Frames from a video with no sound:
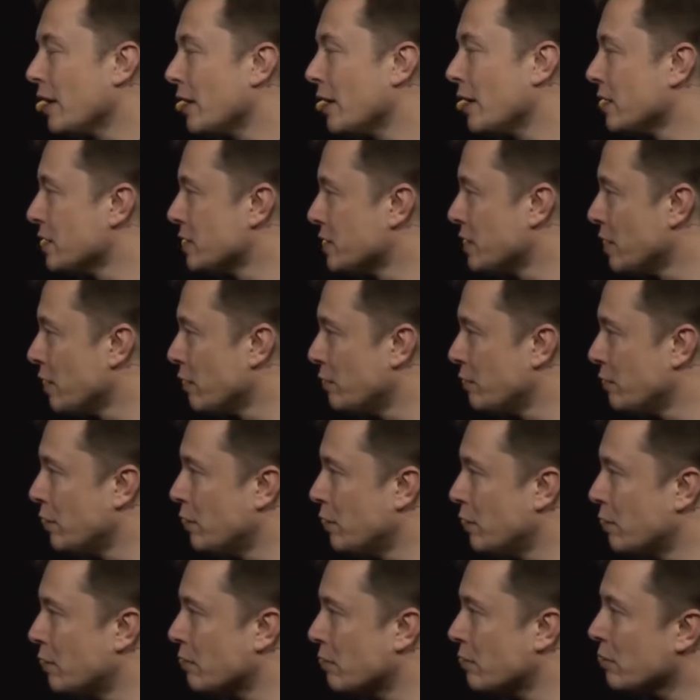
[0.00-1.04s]
like a cell
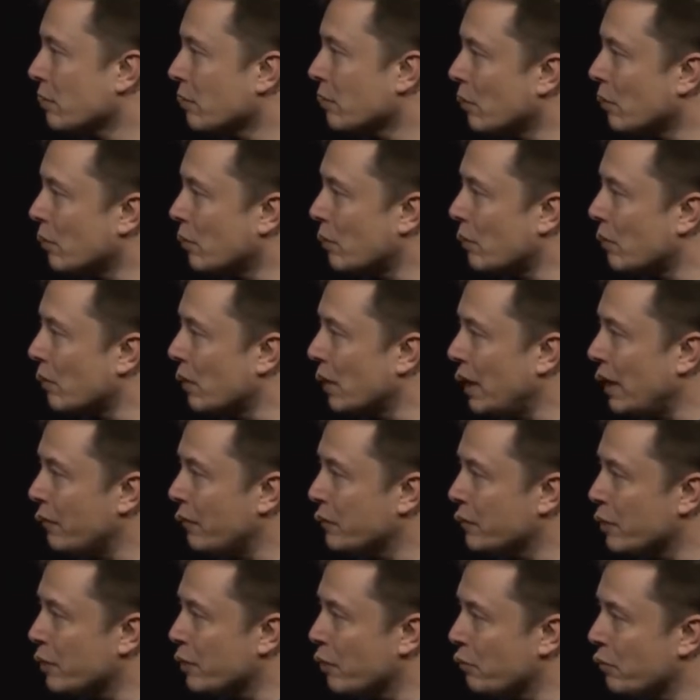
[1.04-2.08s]
phone or, or a
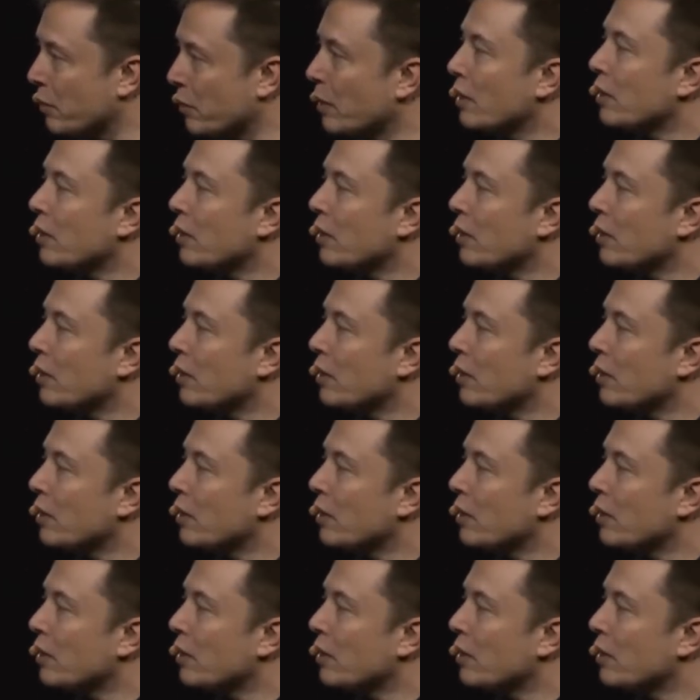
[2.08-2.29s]
laptop,